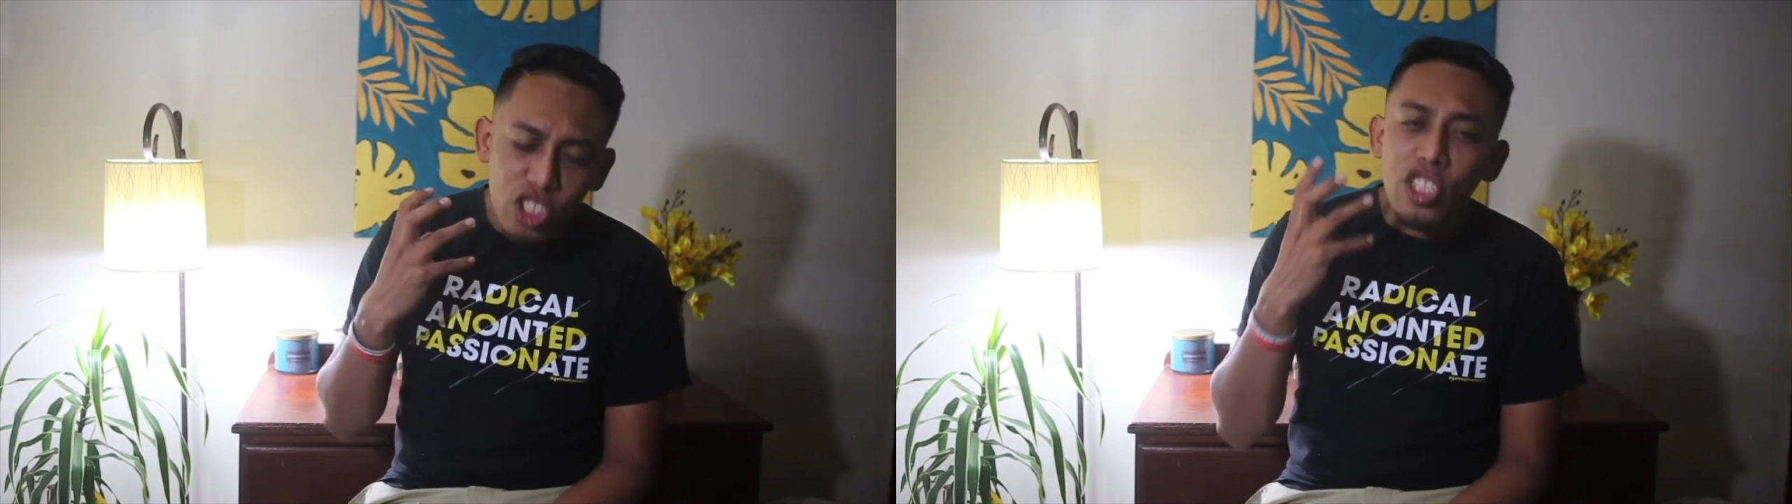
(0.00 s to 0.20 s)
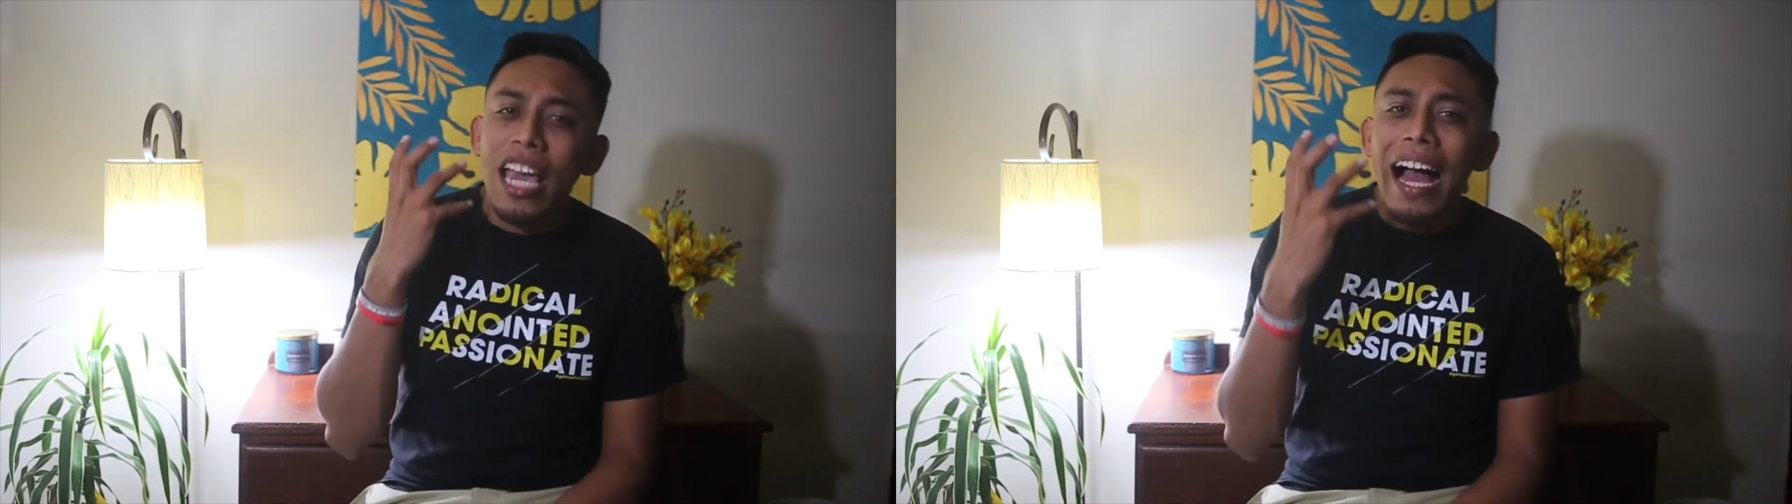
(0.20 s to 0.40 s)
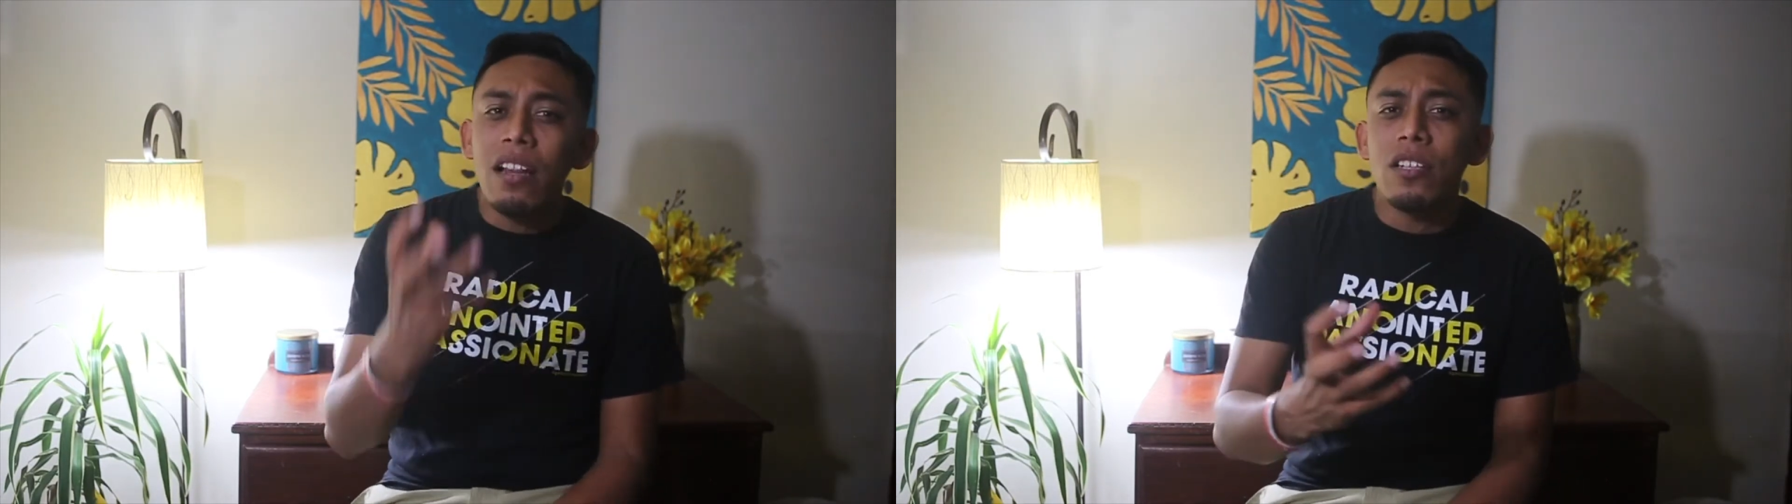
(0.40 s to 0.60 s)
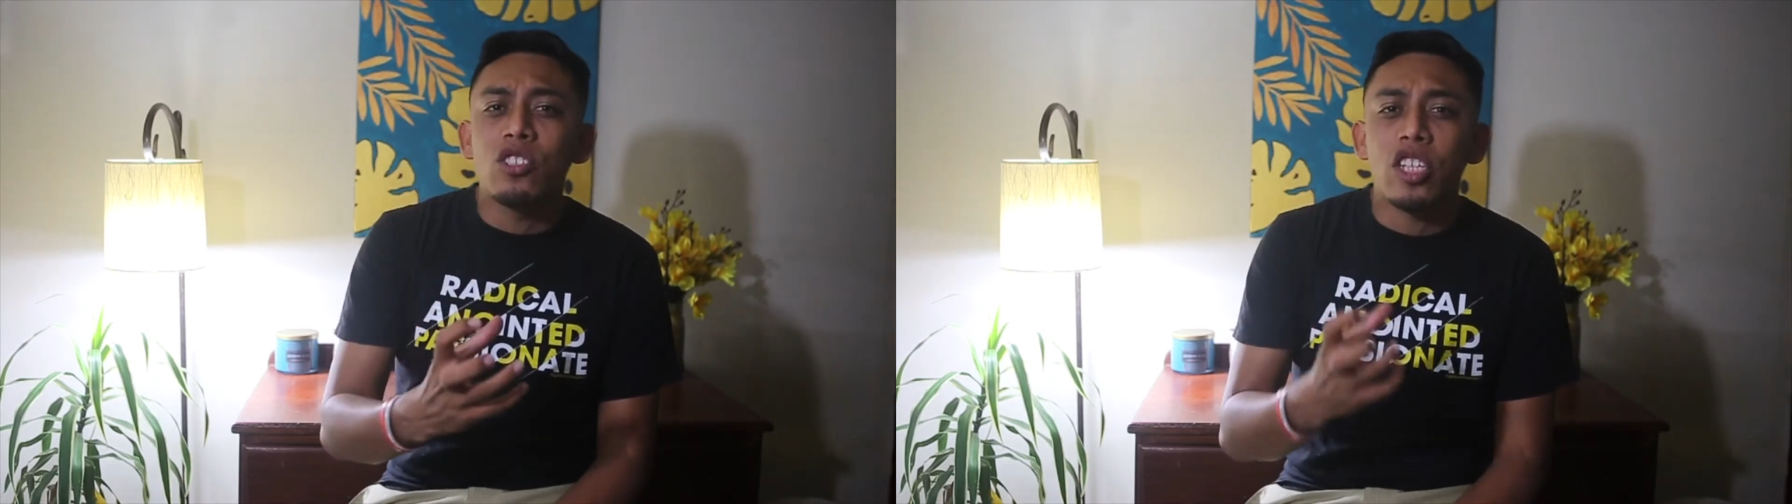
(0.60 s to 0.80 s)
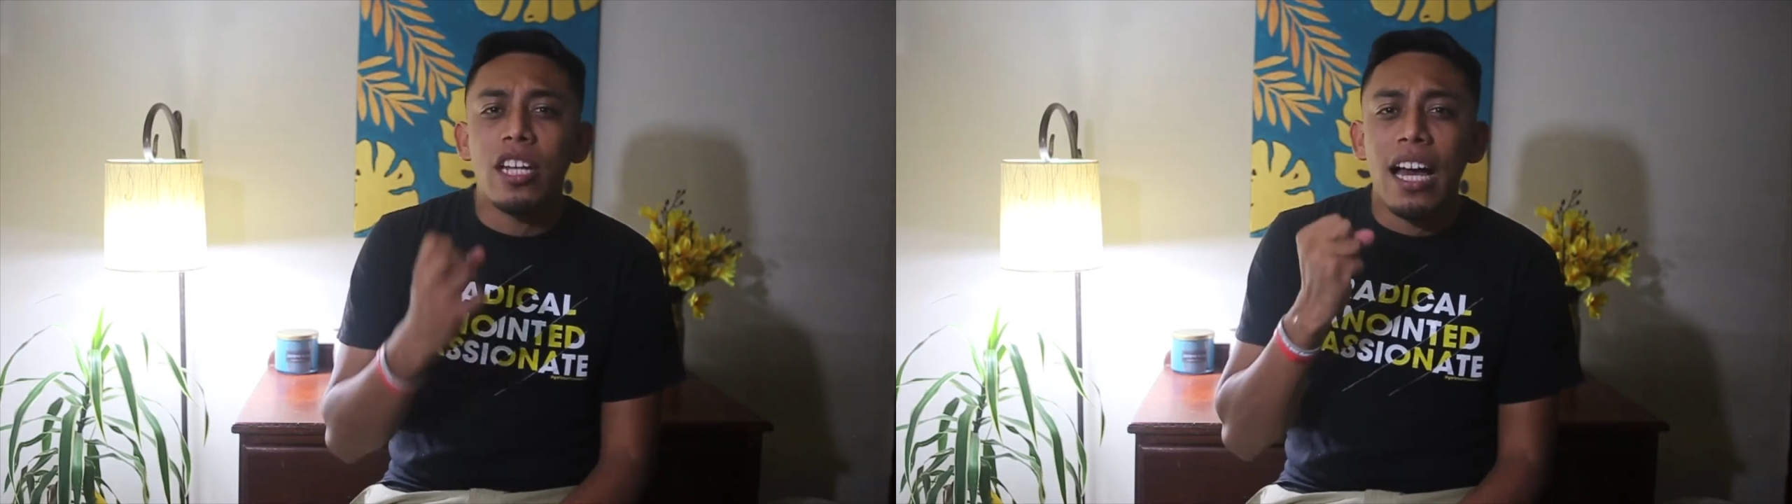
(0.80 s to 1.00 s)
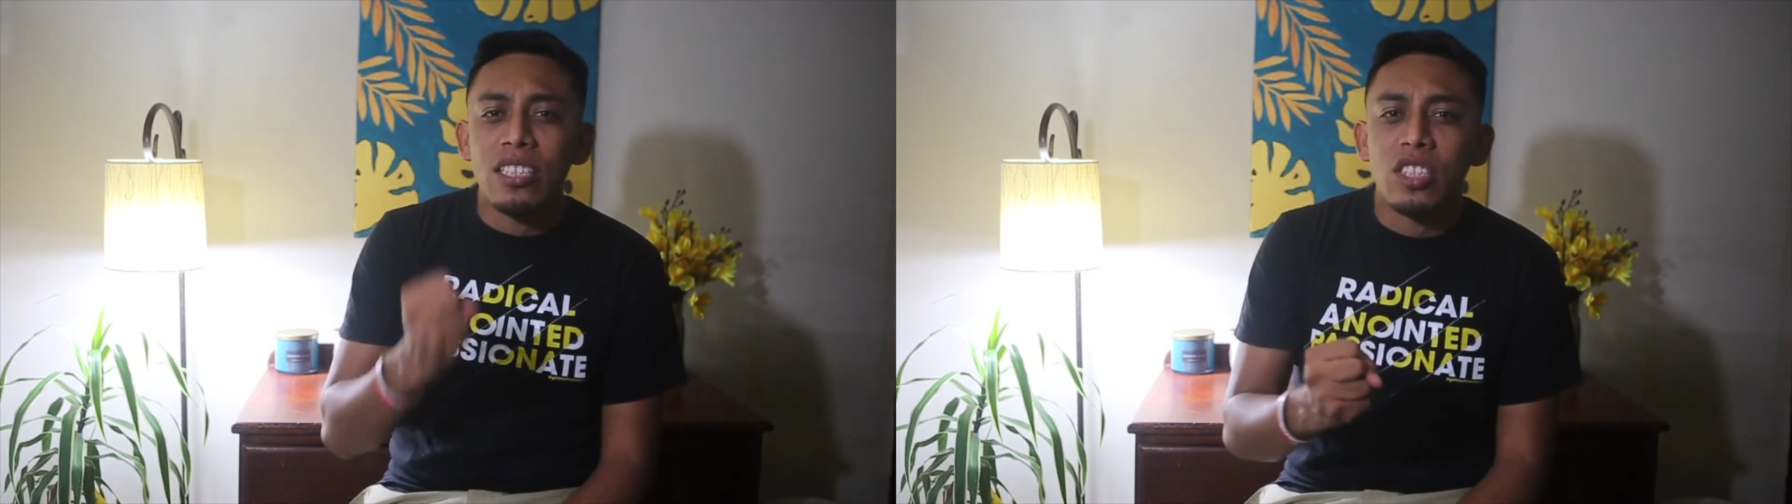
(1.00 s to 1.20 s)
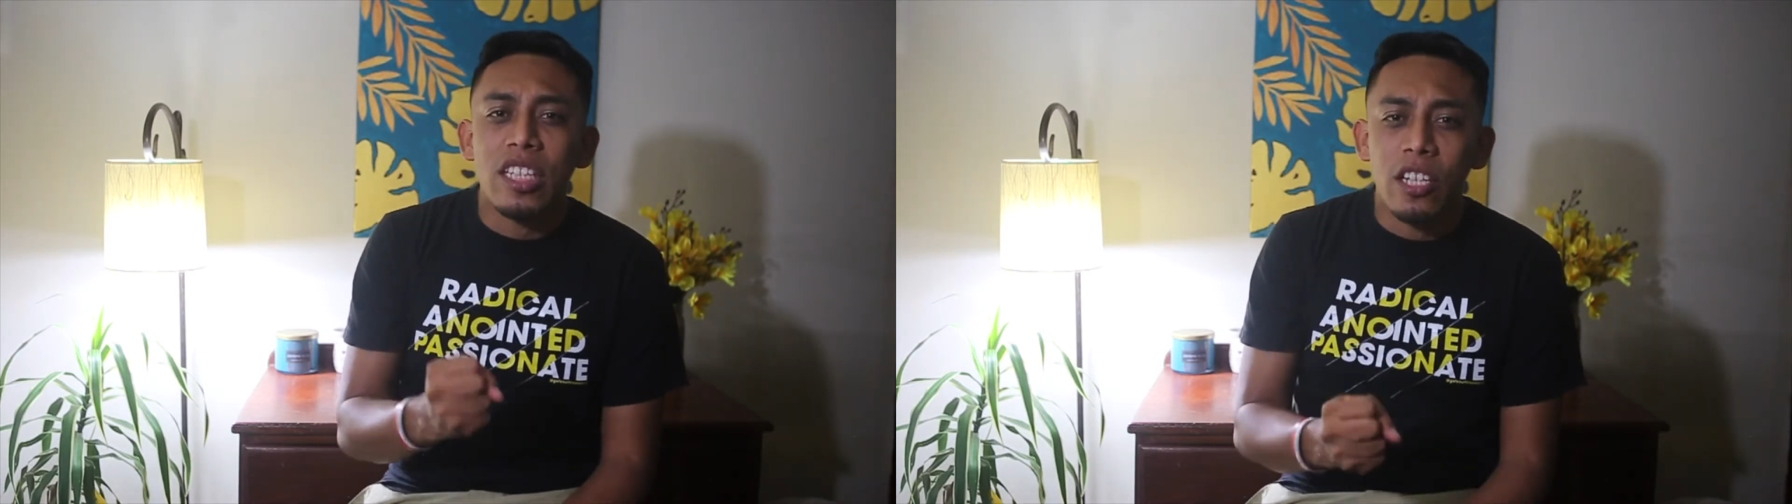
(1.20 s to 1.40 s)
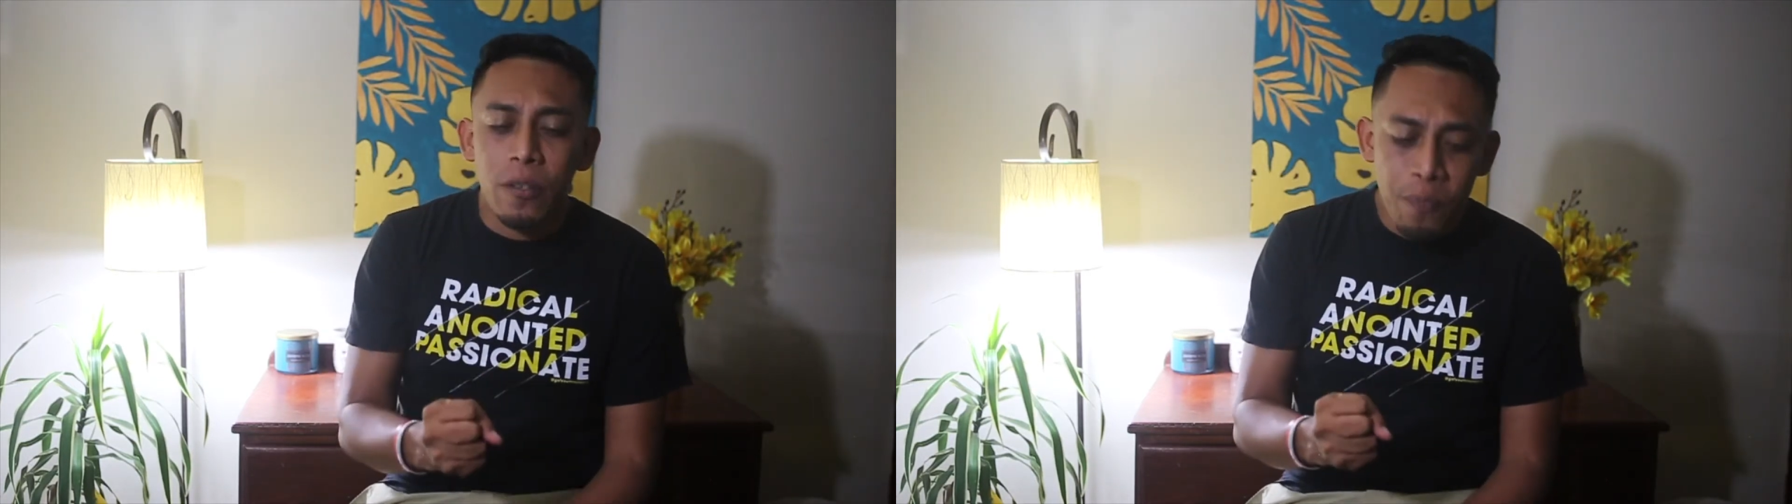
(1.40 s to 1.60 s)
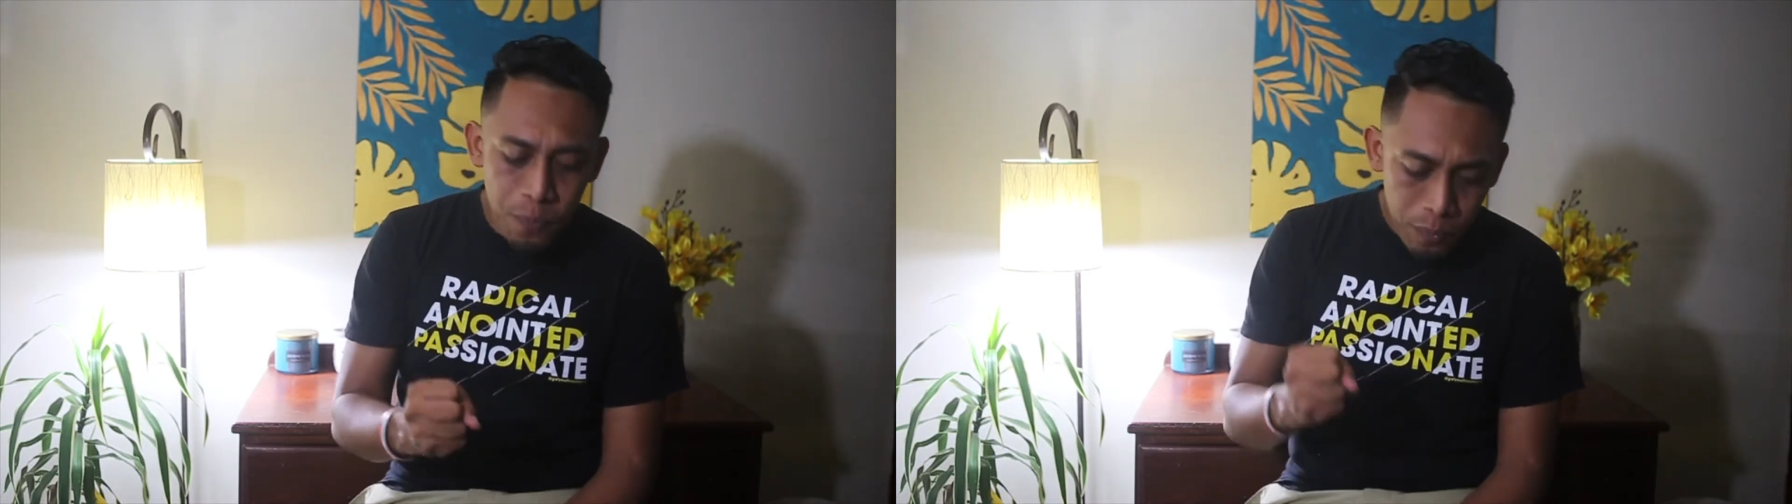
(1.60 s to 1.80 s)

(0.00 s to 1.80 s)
challenging us here